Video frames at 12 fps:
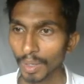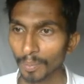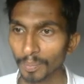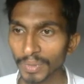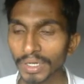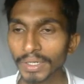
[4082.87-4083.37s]

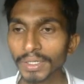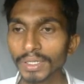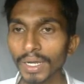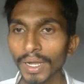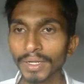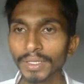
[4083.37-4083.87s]
Meeting
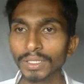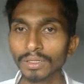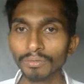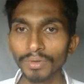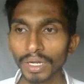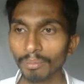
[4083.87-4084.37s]
ID,
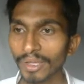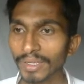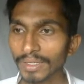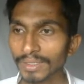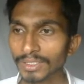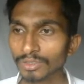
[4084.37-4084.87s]
where am I
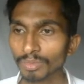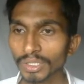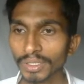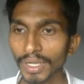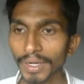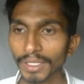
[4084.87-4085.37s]
getting this
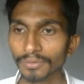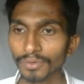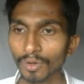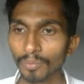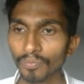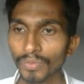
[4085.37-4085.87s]
meeting ID
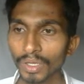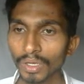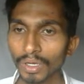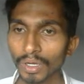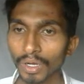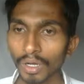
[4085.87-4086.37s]
from?
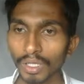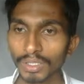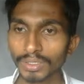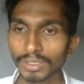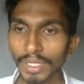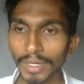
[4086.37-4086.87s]

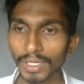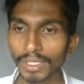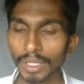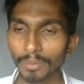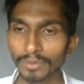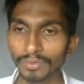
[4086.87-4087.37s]
This is directly
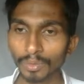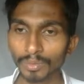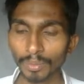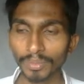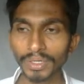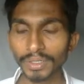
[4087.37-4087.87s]
coming from the
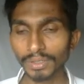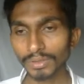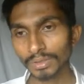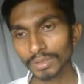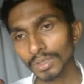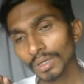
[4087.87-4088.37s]

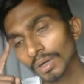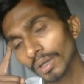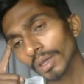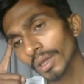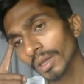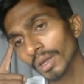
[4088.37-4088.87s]
meetings.
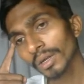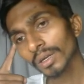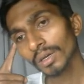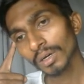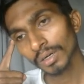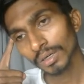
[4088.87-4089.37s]
And
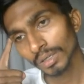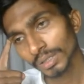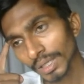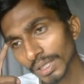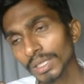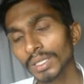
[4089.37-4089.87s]

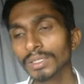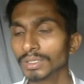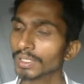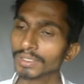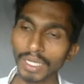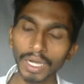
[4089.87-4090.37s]
the keys,
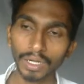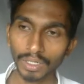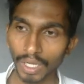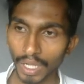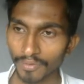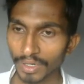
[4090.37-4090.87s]
yeah,
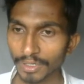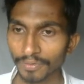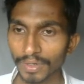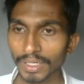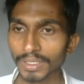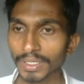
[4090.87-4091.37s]
I will
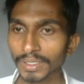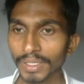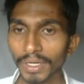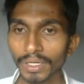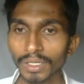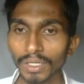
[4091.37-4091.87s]
definitely get
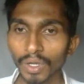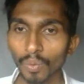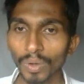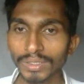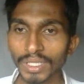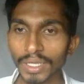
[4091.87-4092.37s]
that.
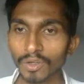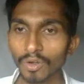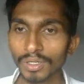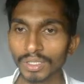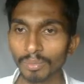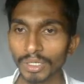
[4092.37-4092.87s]
Once I
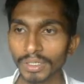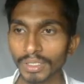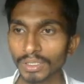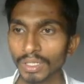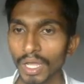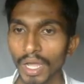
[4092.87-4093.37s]
got the meeting,
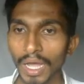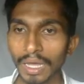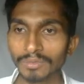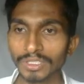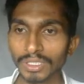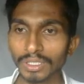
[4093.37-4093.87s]
I'm
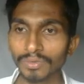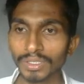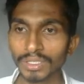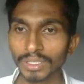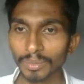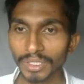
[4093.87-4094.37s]
checking whether
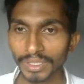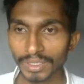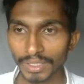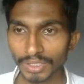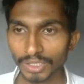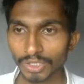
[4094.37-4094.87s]
the meeting
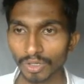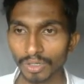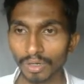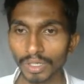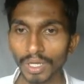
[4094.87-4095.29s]
exists or not.